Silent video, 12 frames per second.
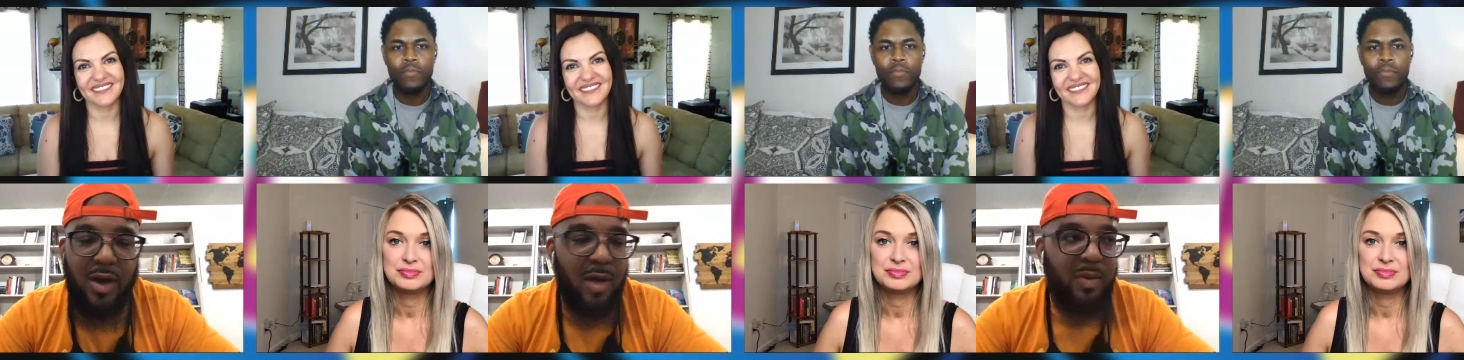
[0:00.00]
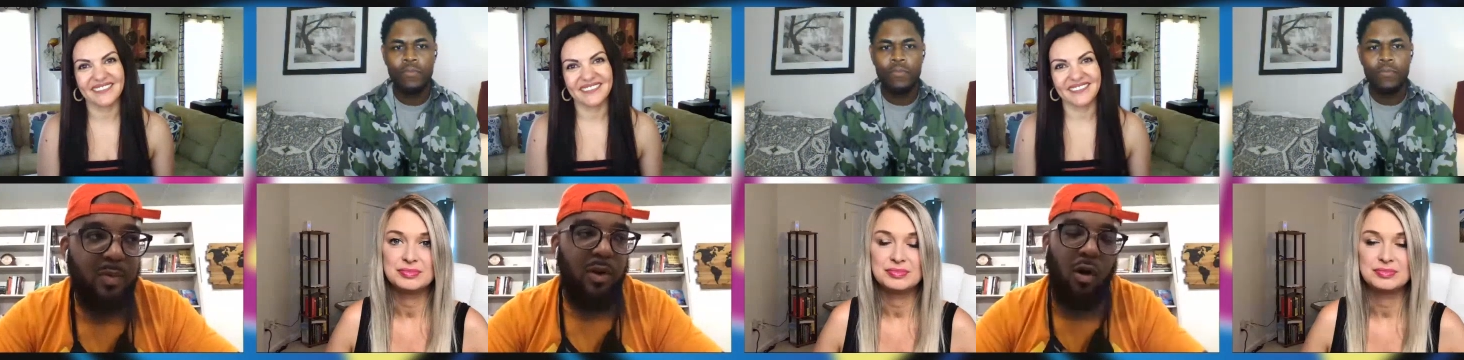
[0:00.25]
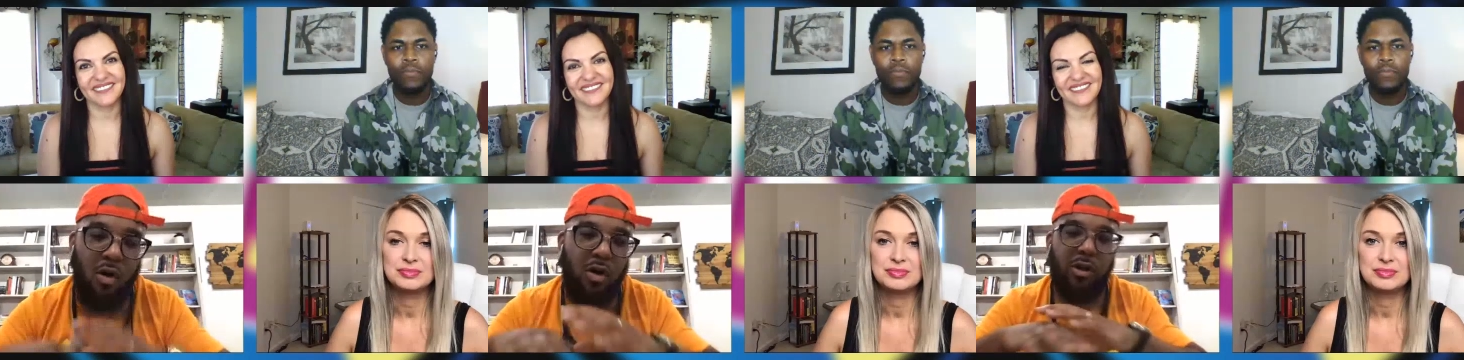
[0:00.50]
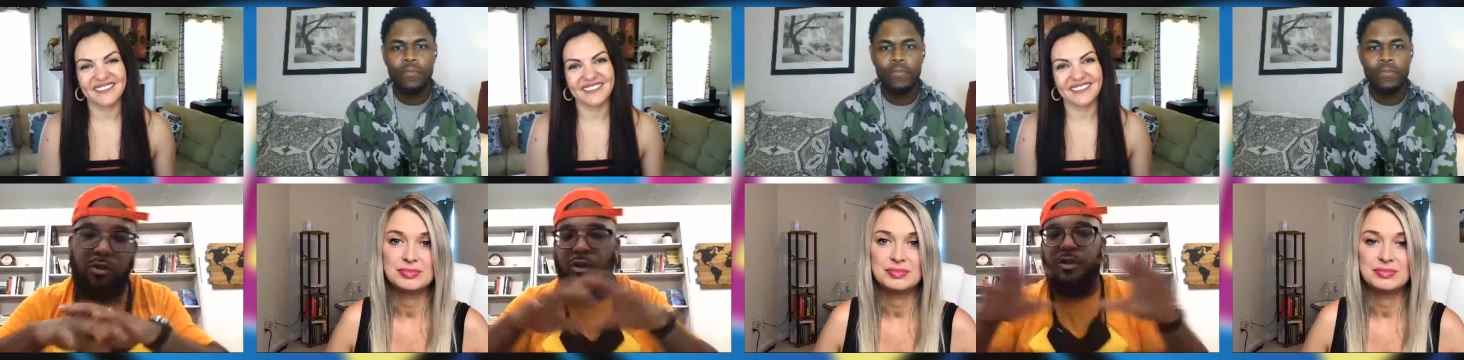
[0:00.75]
Speaker 1: You have people
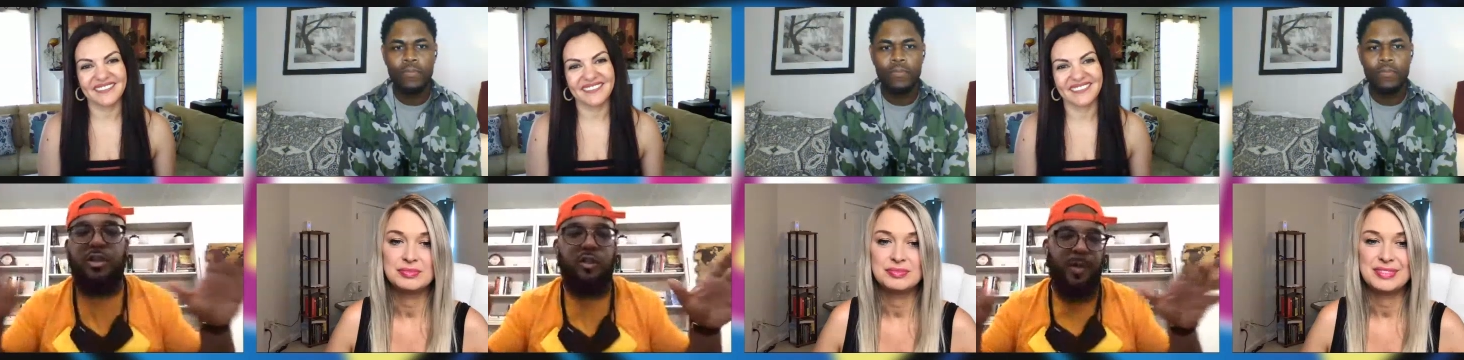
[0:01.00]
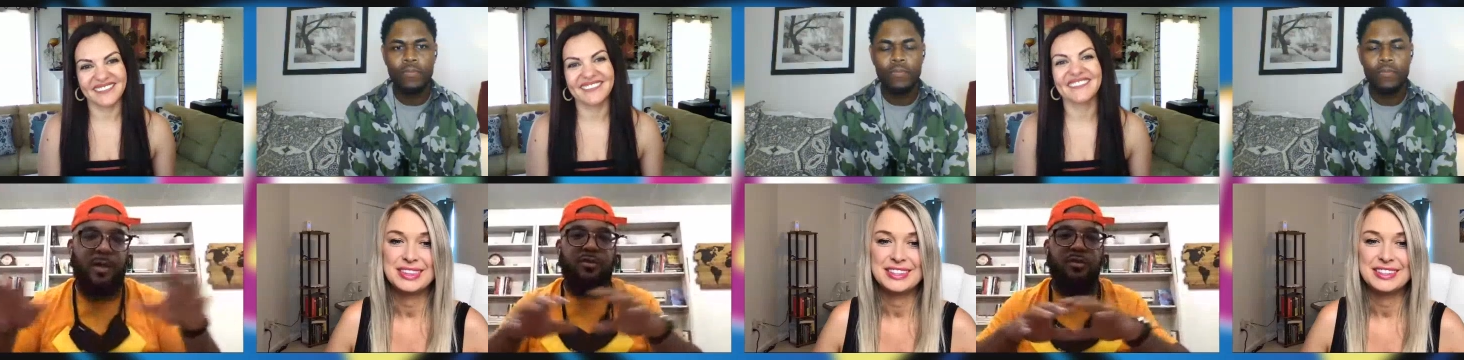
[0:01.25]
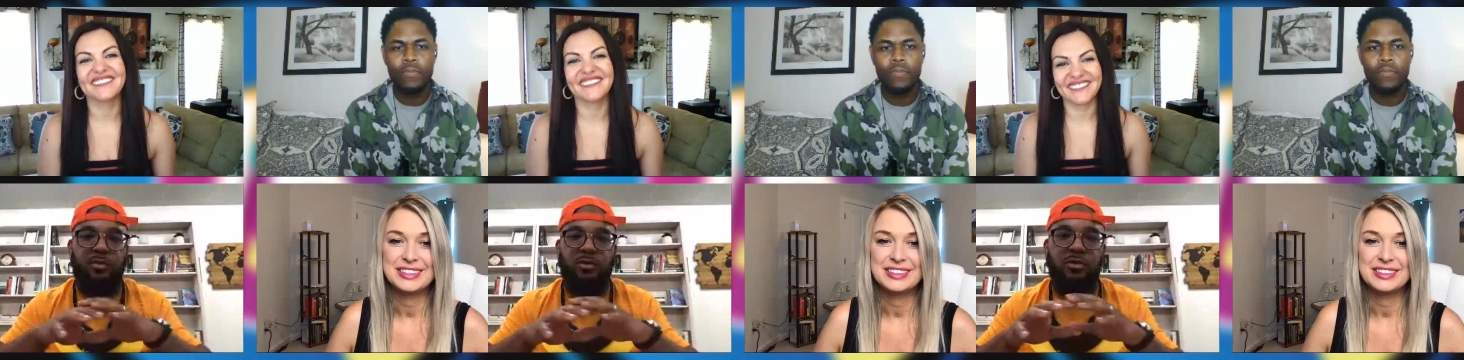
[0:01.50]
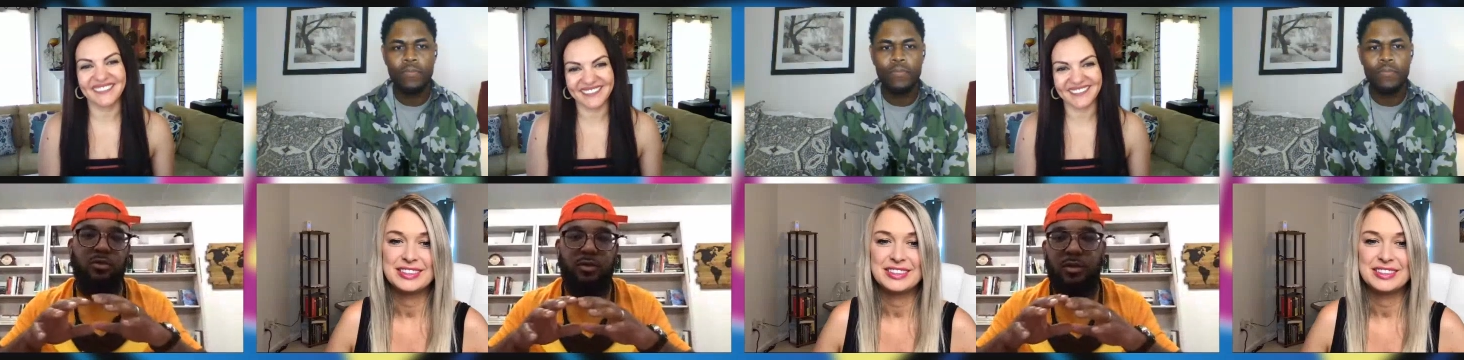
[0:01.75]
all across the spectrum
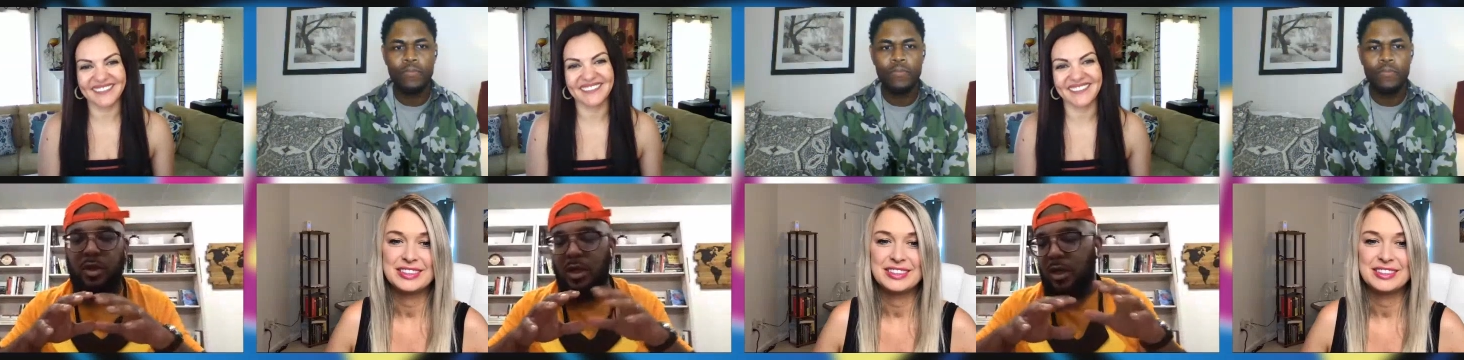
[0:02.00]
who